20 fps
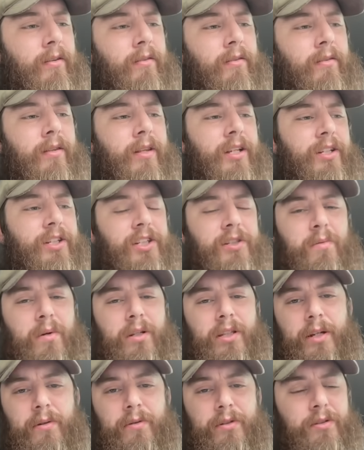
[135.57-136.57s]
This is
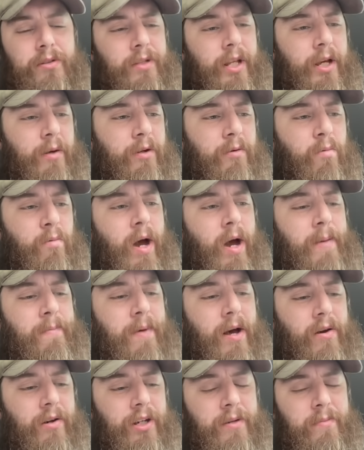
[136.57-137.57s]
what they would do they would
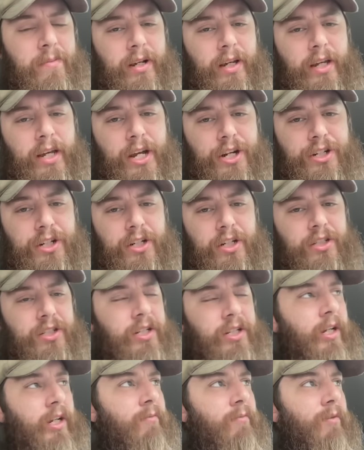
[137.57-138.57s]
wipe out
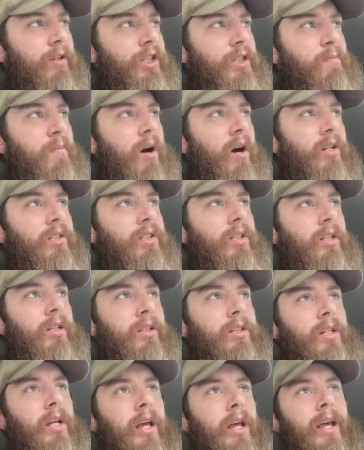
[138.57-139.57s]
communications and
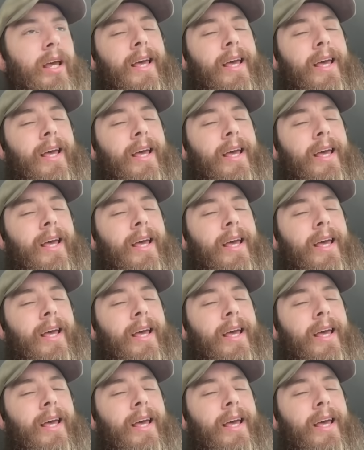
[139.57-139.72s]
responses,